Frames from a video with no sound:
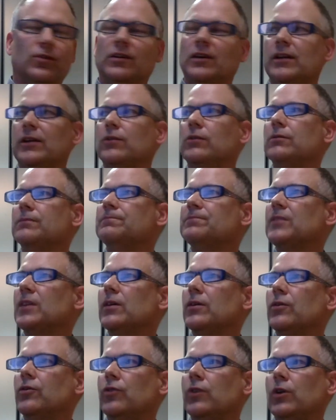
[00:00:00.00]
legal
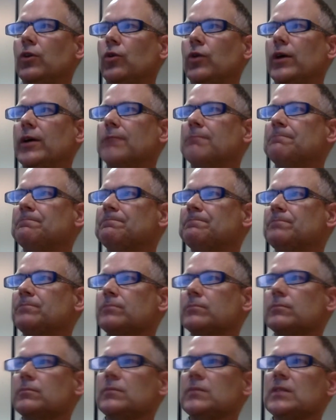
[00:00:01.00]
or a lawyer.
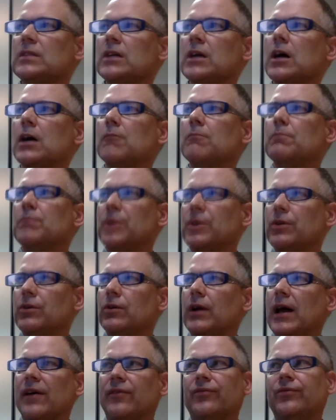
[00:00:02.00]
But
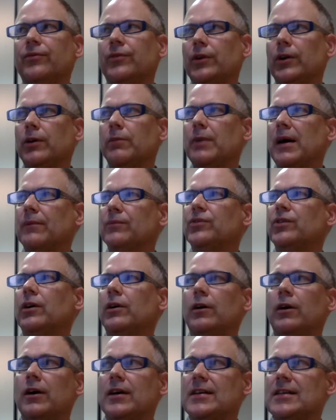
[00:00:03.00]
you'll have, perhaps an
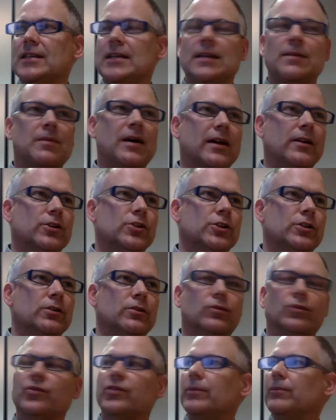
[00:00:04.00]
IT manager
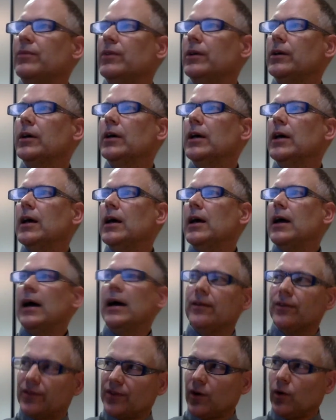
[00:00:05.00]
or something,
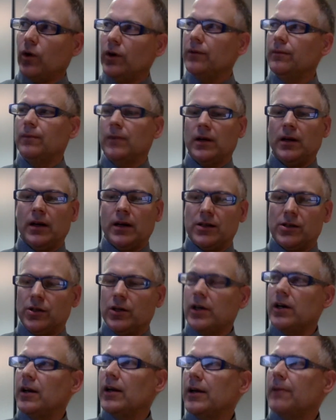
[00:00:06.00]
and so on, and as
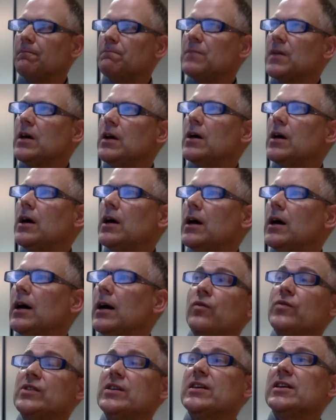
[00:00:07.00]
you go down.
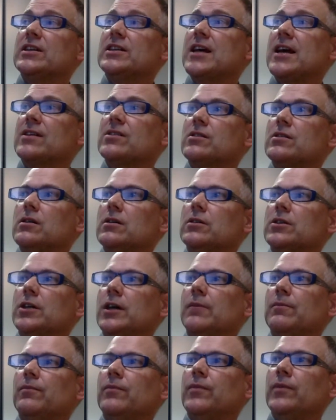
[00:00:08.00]
Obviously, in a tech
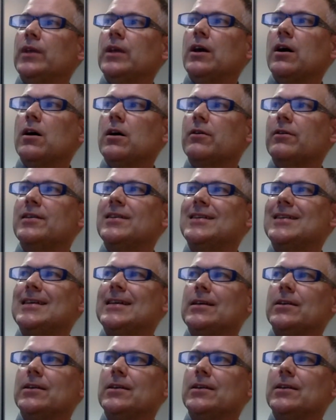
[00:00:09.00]
startup, the R&D